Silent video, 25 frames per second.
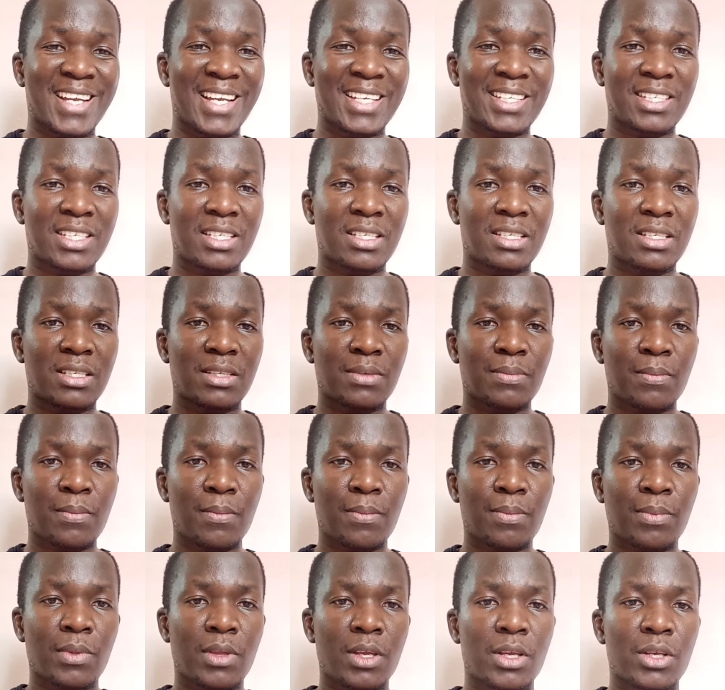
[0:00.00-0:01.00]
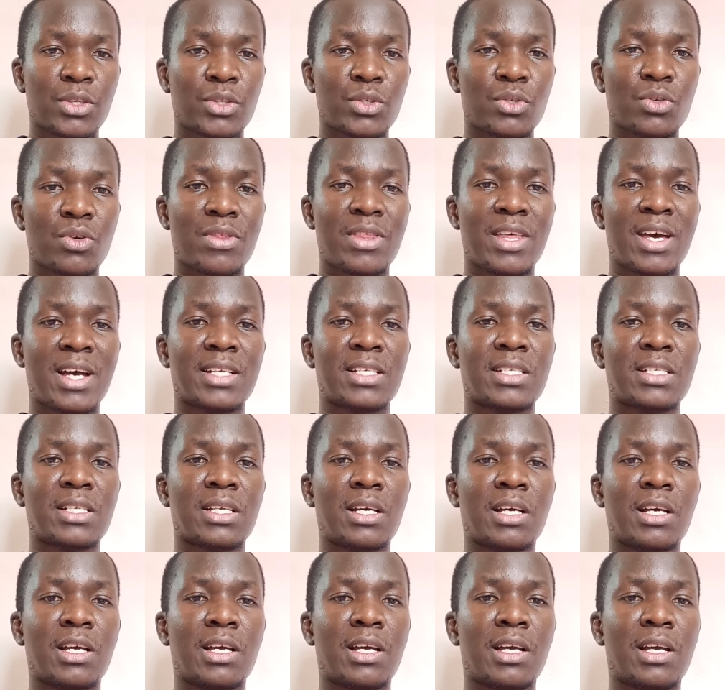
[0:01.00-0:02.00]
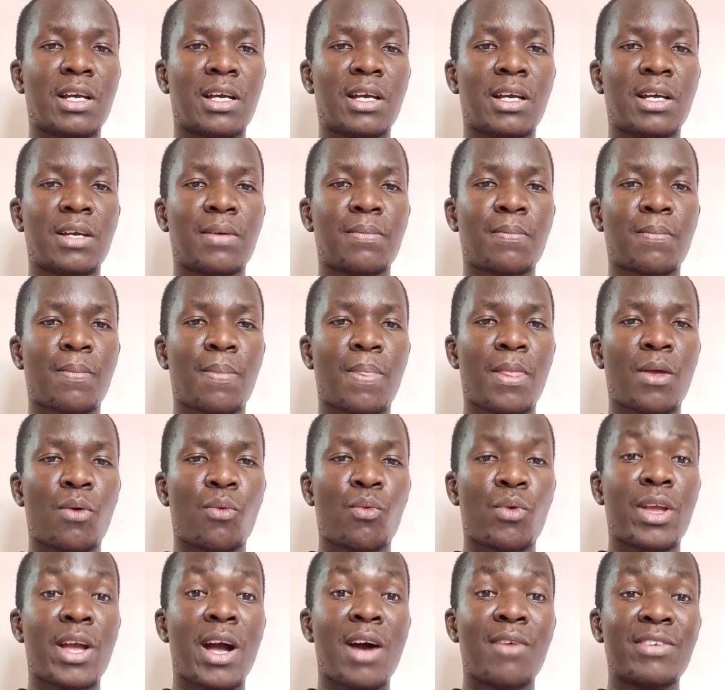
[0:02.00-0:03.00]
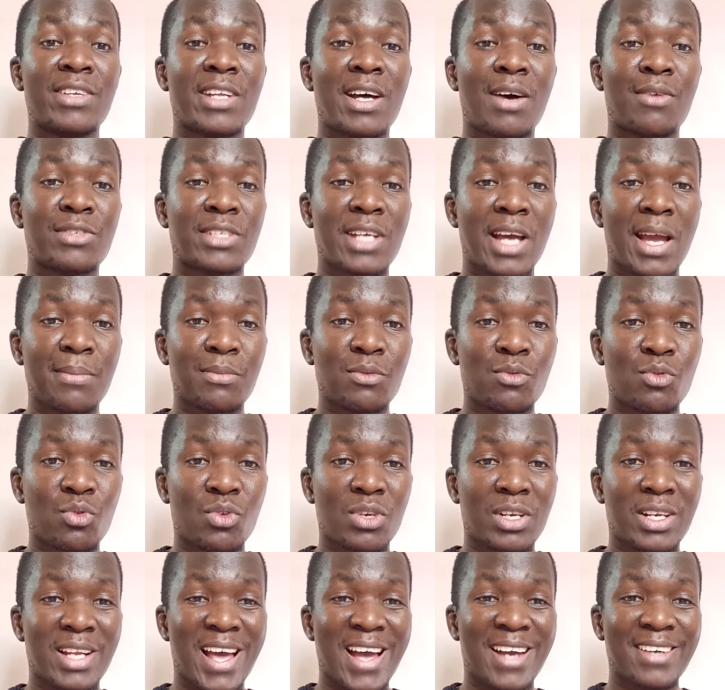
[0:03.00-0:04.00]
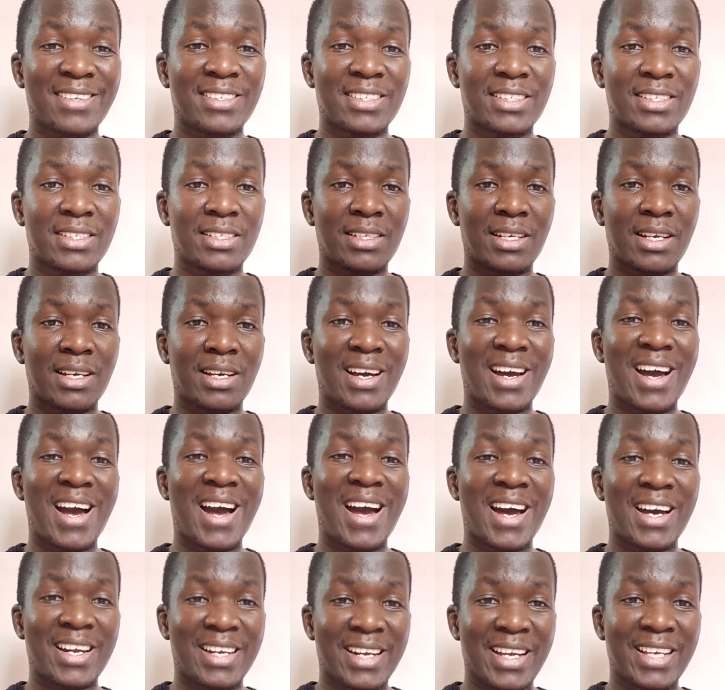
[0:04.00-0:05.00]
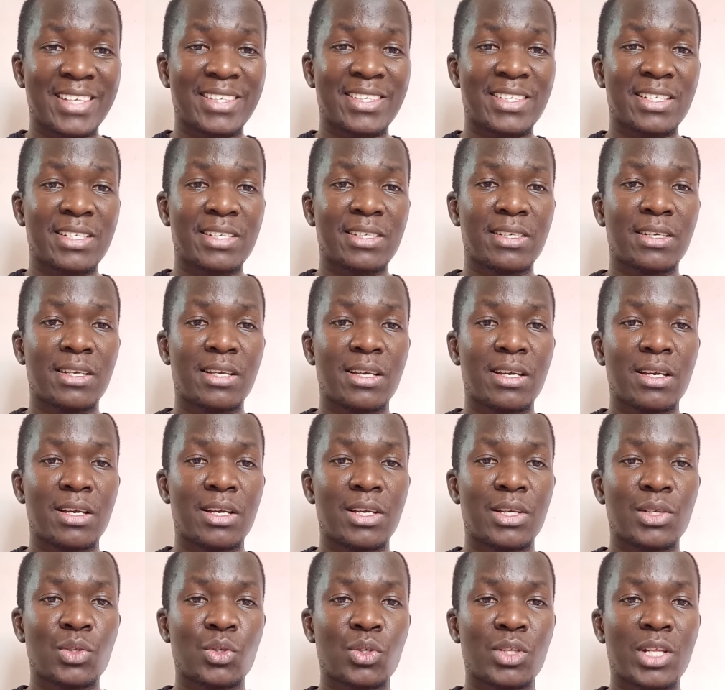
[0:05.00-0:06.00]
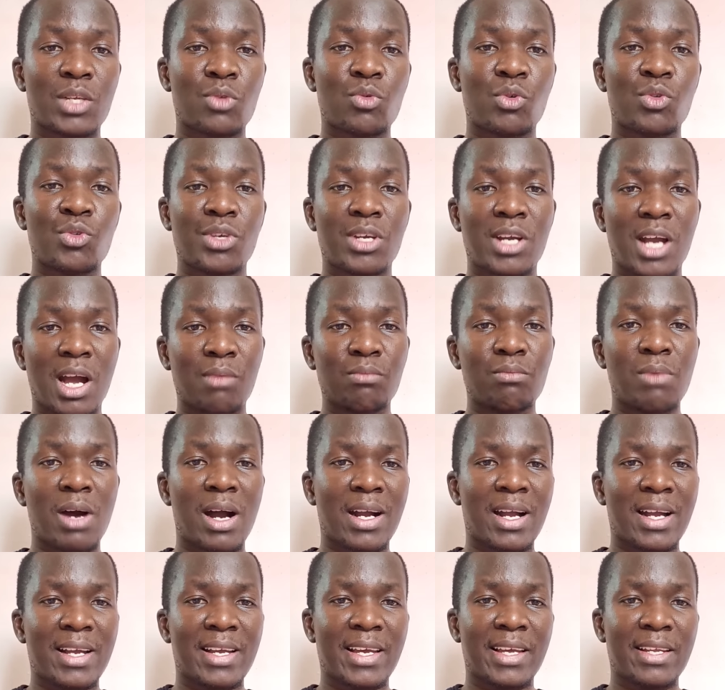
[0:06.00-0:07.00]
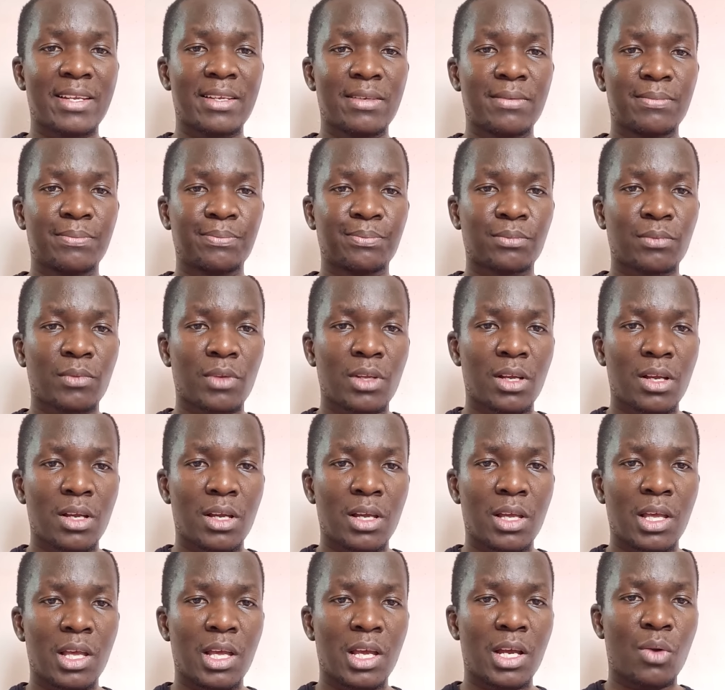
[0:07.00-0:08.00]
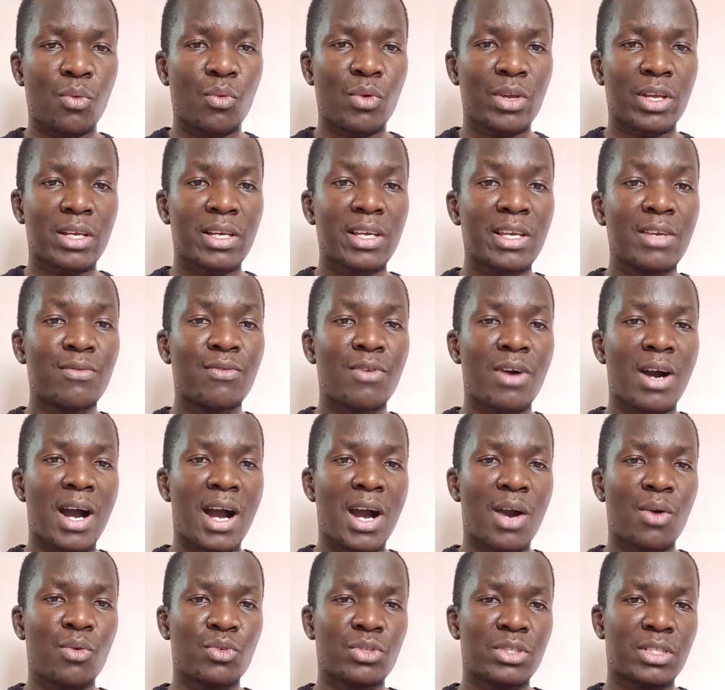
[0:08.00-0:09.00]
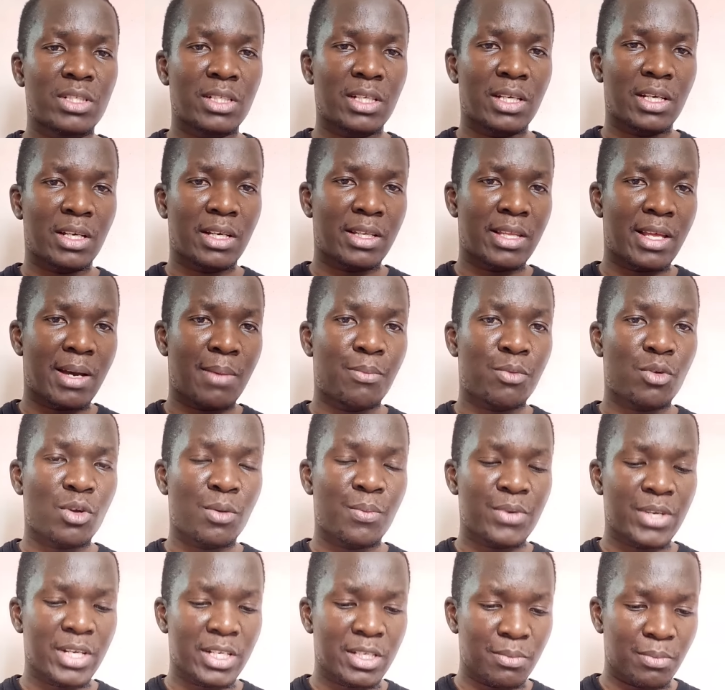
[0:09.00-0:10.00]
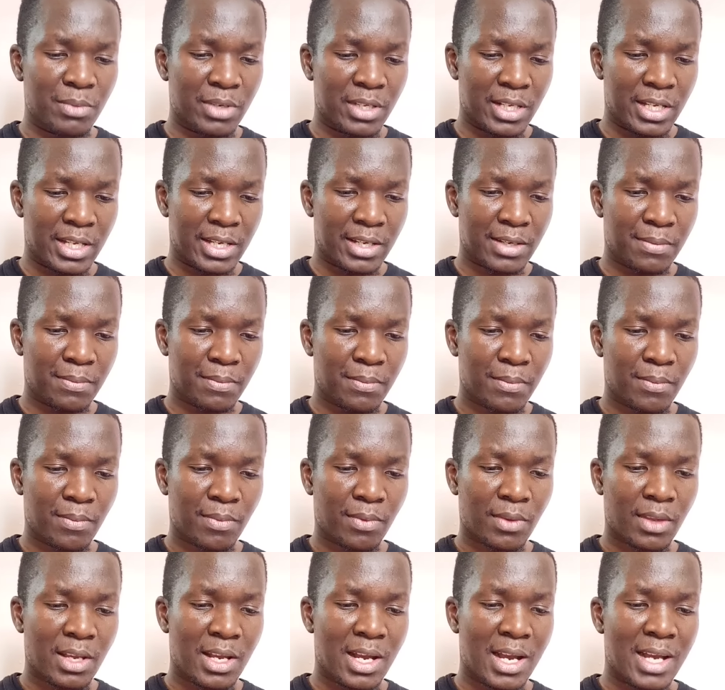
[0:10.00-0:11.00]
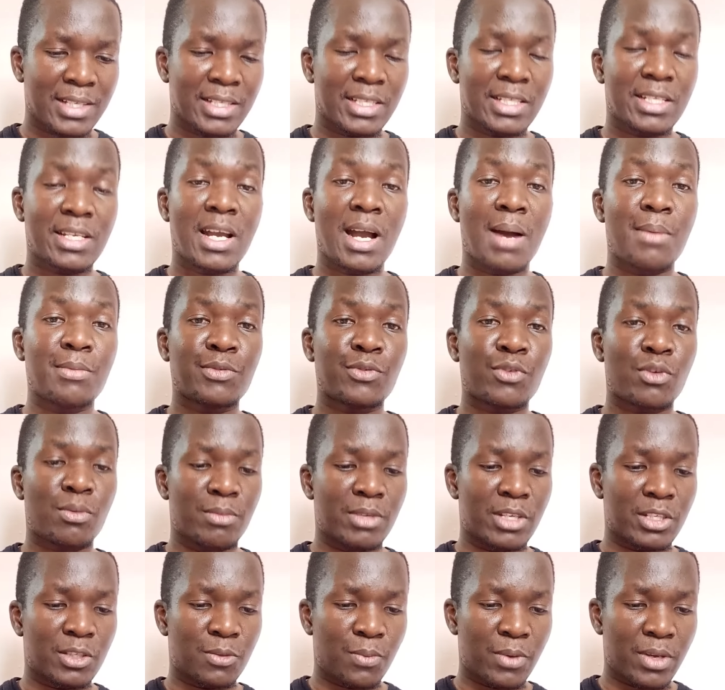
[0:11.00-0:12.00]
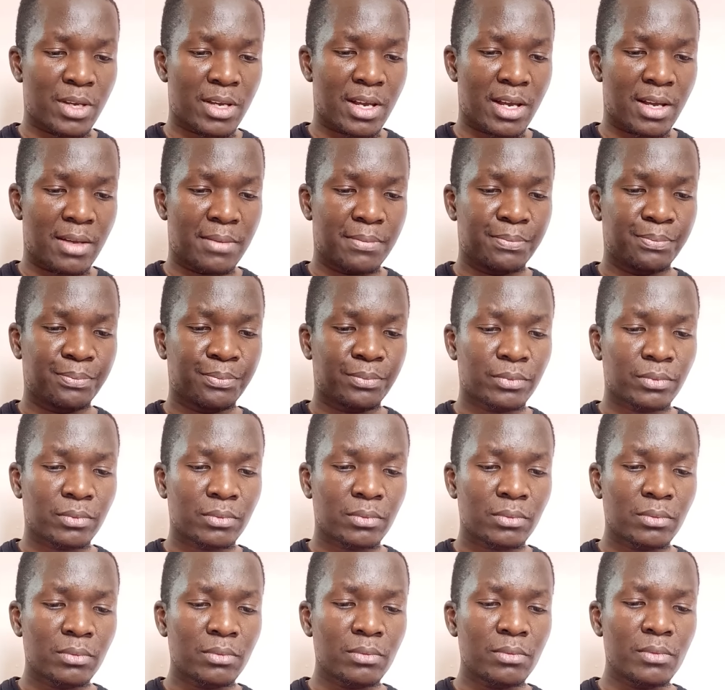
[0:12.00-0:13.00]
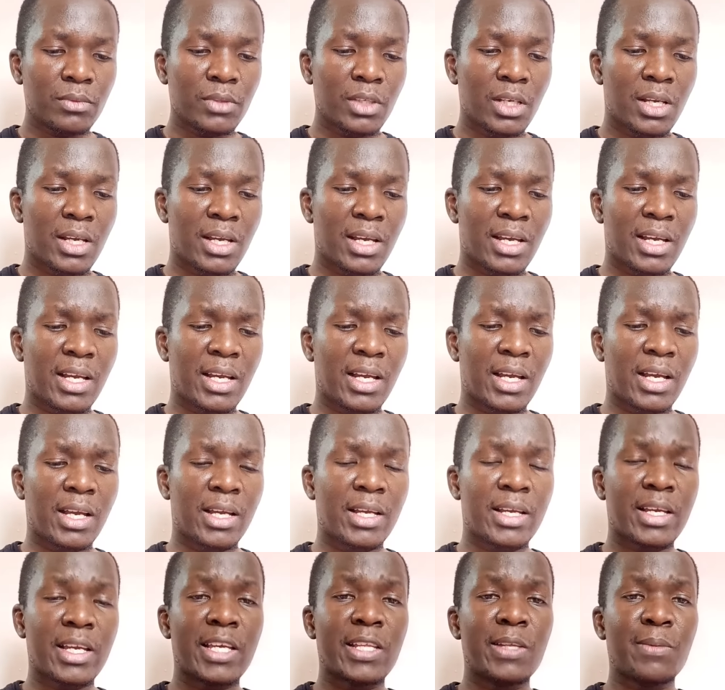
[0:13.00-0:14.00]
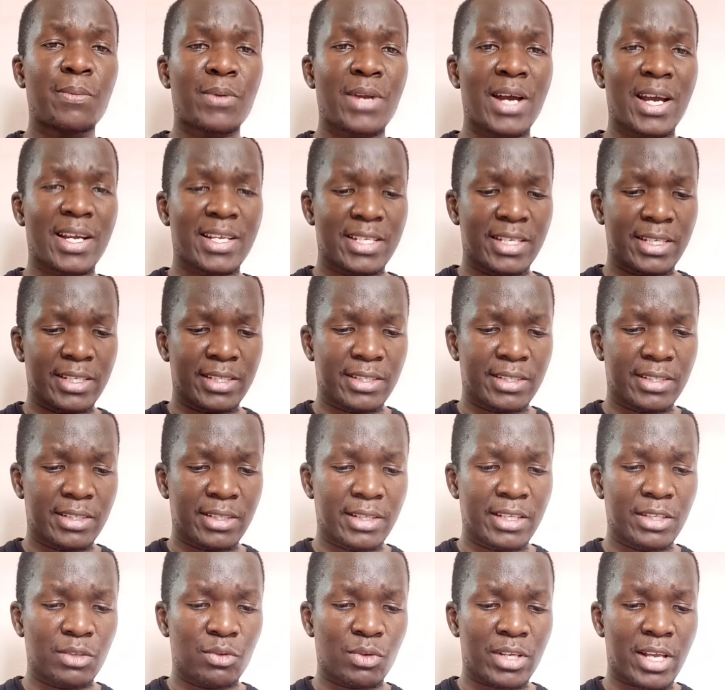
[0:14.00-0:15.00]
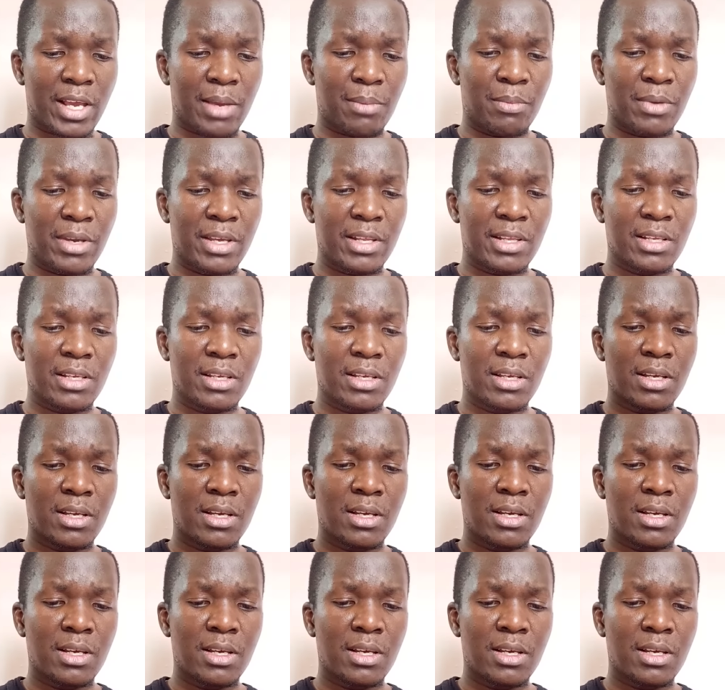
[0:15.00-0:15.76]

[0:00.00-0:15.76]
tasks so that we have enough time to relax, rest, so that when we come back again, we give out the appropriate meaning as it comes from the speaker. In practice, this is what I mean.